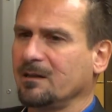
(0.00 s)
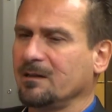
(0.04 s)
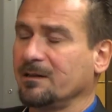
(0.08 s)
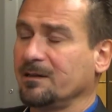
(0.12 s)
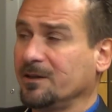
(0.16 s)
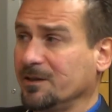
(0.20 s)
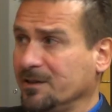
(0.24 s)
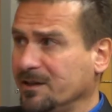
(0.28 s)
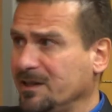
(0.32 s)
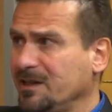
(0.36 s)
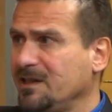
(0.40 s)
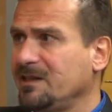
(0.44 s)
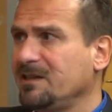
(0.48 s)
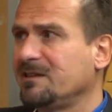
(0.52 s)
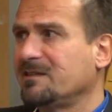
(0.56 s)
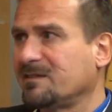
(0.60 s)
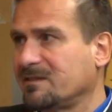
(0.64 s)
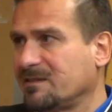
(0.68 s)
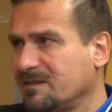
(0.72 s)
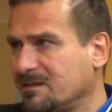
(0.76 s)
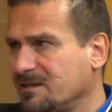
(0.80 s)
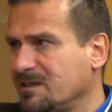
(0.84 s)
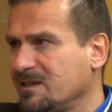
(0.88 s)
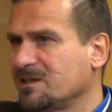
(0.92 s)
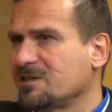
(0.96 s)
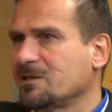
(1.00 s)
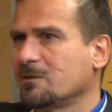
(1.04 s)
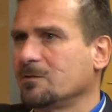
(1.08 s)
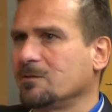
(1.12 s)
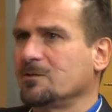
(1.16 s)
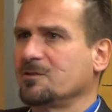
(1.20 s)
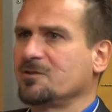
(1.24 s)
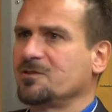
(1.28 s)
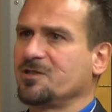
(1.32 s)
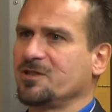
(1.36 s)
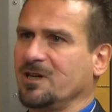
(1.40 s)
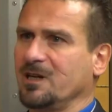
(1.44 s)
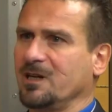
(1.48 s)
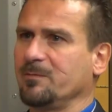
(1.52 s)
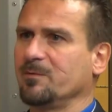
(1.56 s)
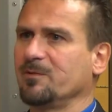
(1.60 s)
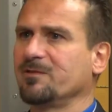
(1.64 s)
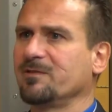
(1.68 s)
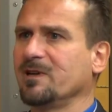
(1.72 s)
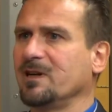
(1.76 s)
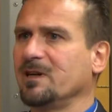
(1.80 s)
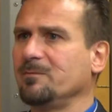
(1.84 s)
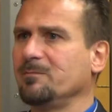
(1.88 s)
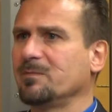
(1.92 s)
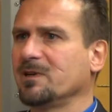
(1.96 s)
You need this long time of
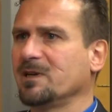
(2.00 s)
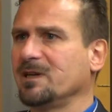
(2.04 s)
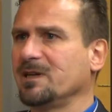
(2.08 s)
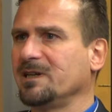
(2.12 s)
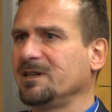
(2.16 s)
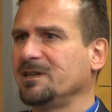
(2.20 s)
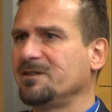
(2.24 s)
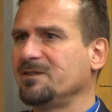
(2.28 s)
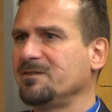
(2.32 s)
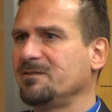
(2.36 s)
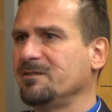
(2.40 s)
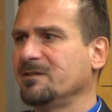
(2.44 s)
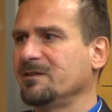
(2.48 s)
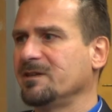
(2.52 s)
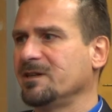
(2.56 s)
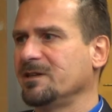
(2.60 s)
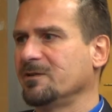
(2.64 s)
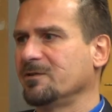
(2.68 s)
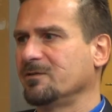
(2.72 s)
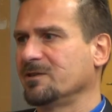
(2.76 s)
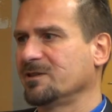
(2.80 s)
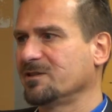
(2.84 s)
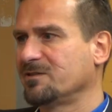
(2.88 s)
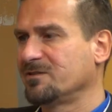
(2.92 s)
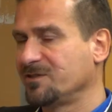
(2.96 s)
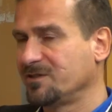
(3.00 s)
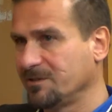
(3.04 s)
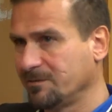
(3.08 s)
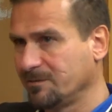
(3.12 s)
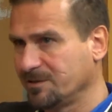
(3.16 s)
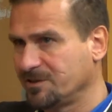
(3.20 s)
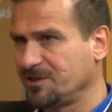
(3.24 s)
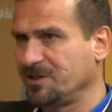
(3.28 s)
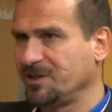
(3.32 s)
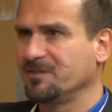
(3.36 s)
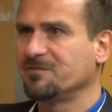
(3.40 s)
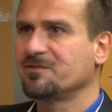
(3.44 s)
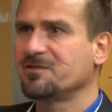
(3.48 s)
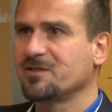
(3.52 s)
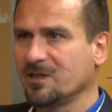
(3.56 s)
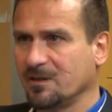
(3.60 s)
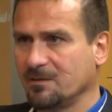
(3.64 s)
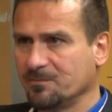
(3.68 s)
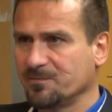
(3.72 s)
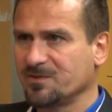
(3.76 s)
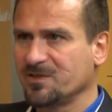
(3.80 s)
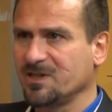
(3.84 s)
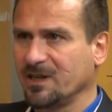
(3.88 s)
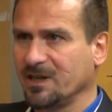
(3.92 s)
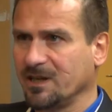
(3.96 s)
gameplay in order to achieve
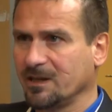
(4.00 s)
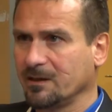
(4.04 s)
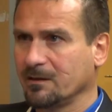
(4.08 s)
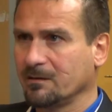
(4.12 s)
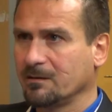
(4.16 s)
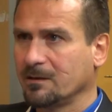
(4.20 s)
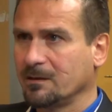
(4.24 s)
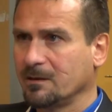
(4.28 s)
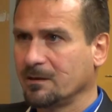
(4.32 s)
something,